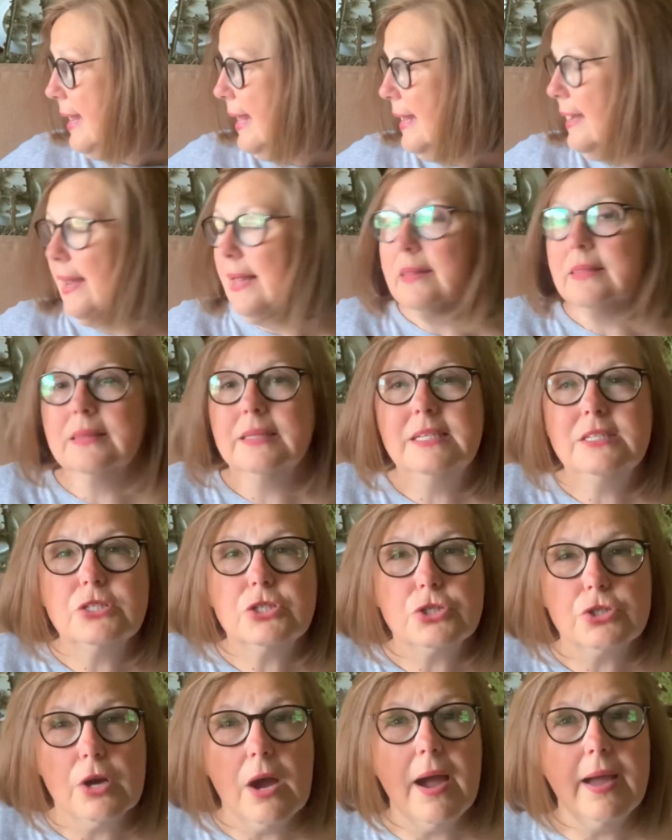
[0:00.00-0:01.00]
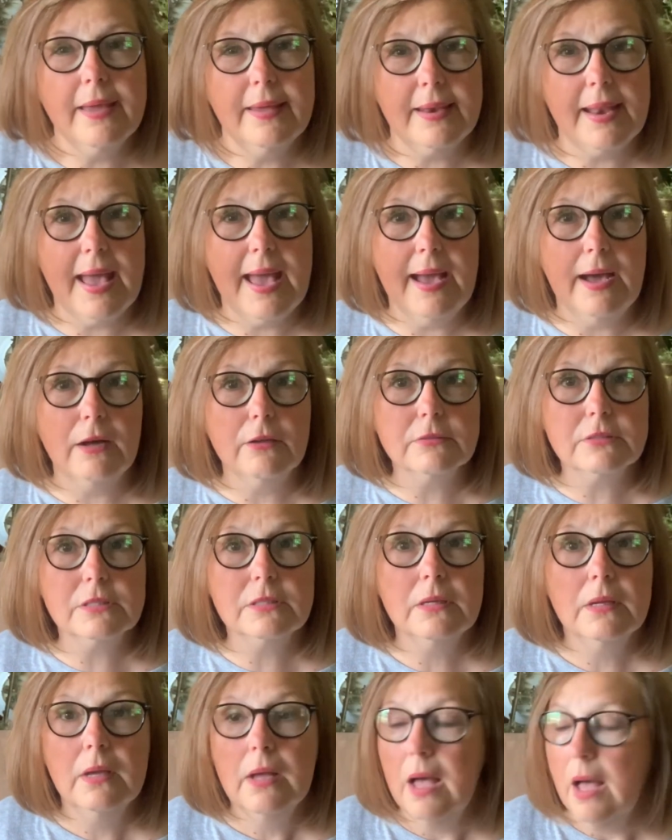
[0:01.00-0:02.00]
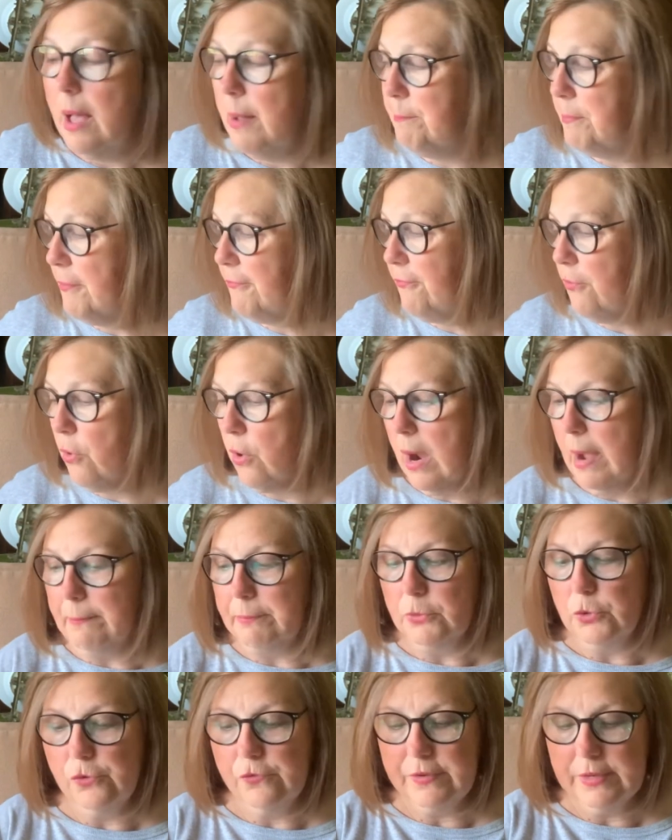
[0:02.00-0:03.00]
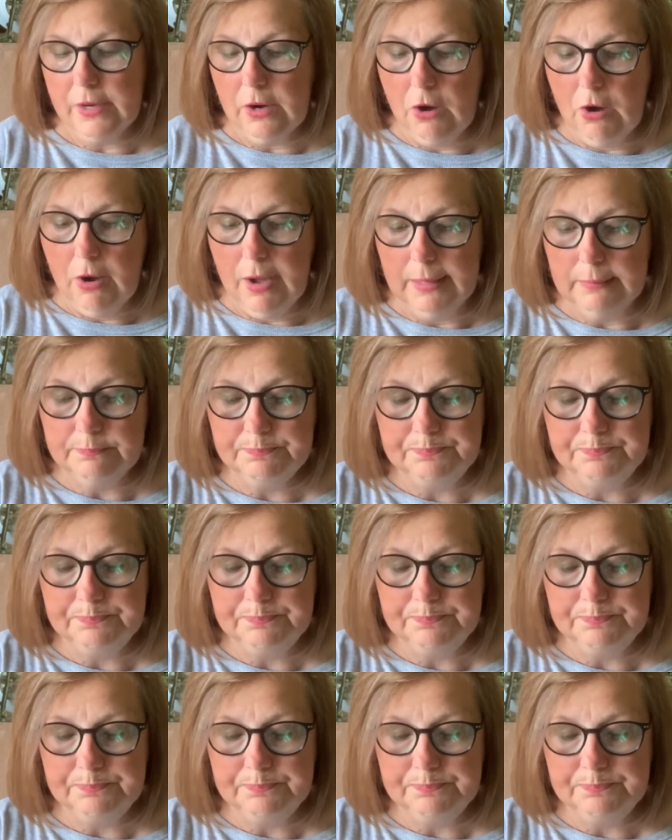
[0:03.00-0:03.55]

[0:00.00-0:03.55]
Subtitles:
and at least try it out before I move it on.